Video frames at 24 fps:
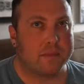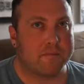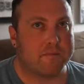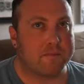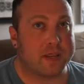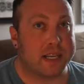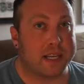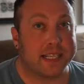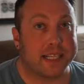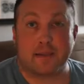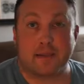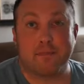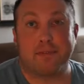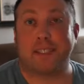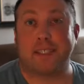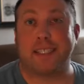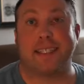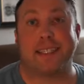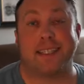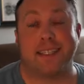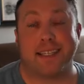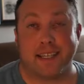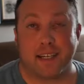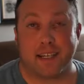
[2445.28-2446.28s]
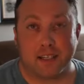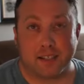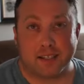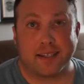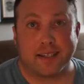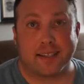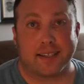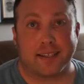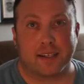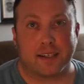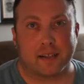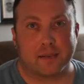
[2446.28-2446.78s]
is completely
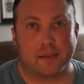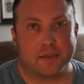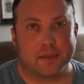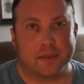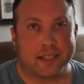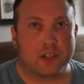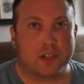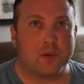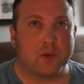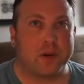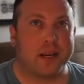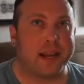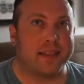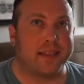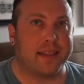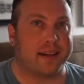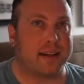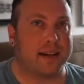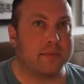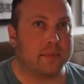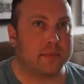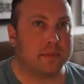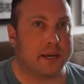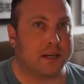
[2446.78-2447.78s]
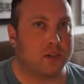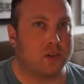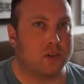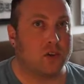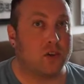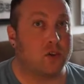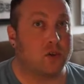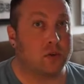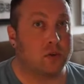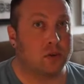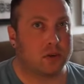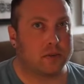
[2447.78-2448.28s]
unclear. And so again, that comes back to
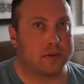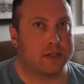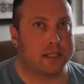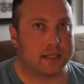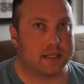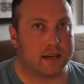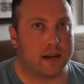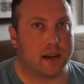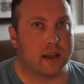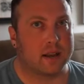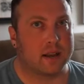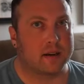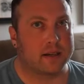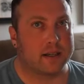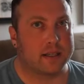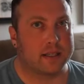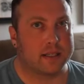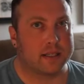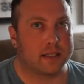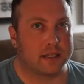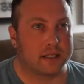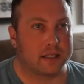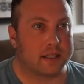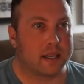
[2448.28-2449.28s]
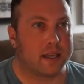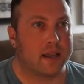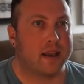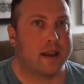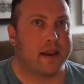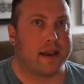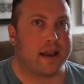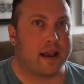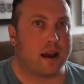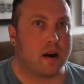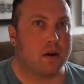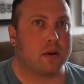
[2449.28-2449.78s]
your risk tolerances.
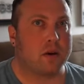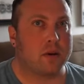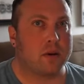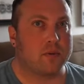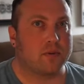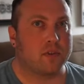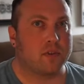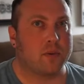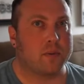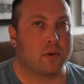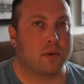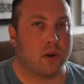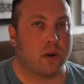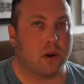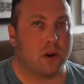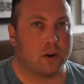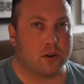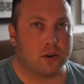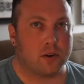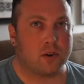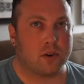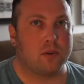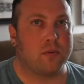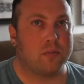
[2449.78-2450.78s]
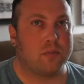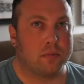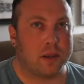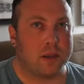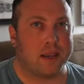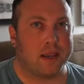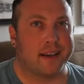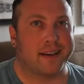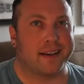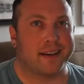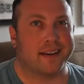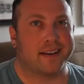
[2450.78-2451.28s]
How comfortable are you
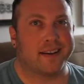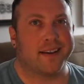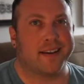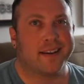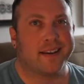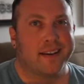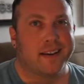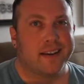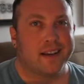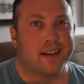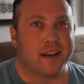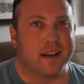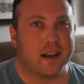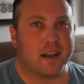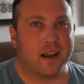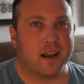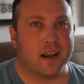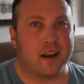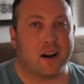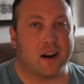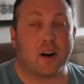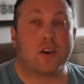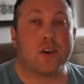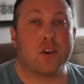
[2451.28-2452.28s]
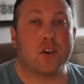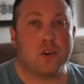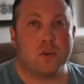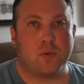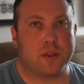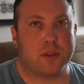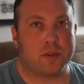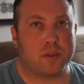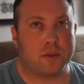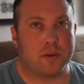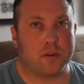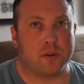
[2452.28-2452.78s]

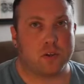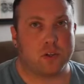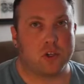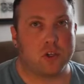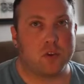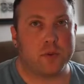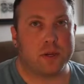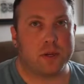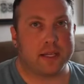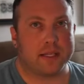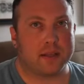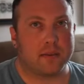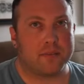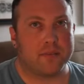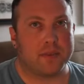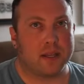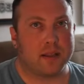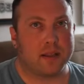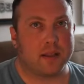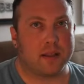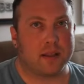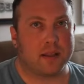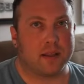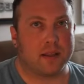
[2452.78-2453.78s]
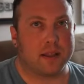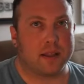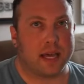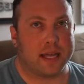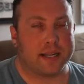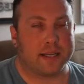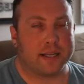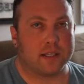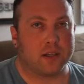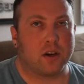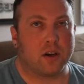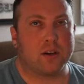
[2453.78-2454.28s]
with doing something that
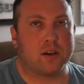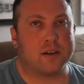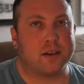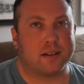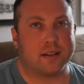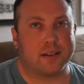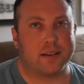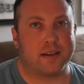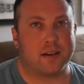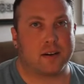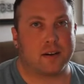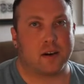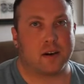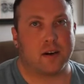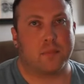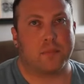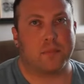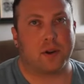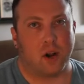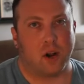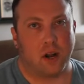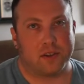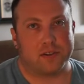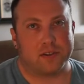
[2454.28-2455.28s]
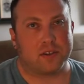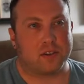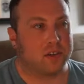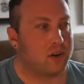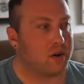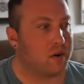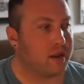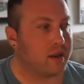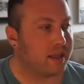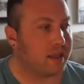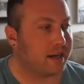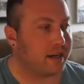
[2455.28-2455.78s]
is unclear, but also
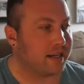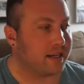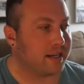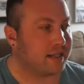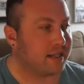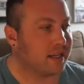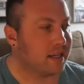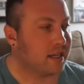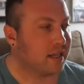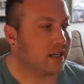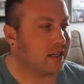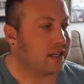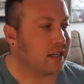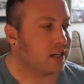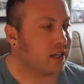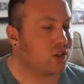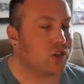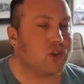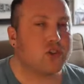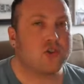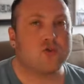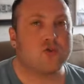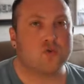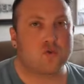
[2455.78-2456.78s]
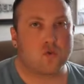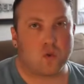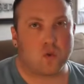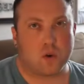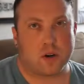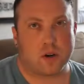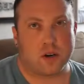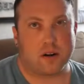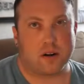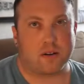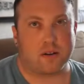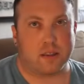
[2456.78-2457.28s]
knowing that it is it's
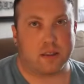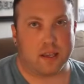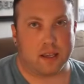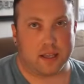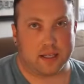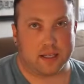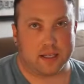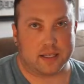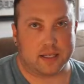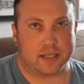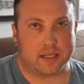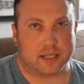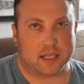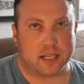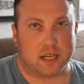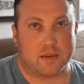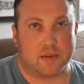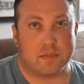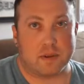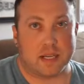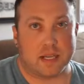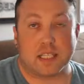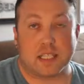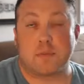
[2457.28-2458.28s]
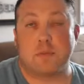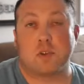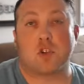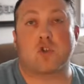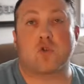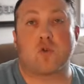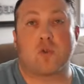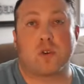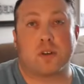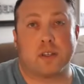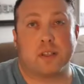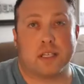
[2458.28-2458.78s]
going to be
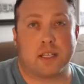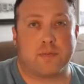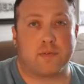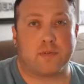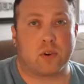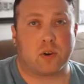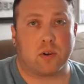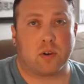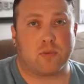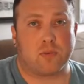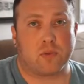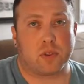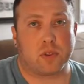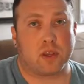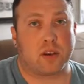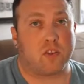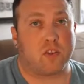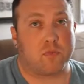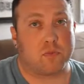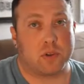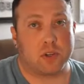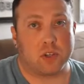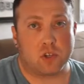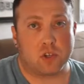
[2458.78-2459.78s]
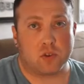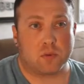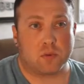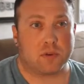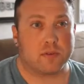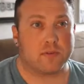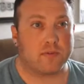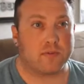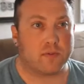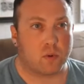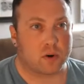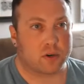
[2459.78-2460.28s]
extraordinarily difficult for the government to
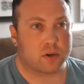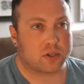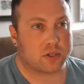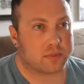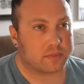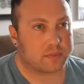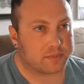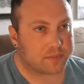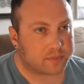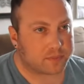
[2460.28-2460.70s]
enforce?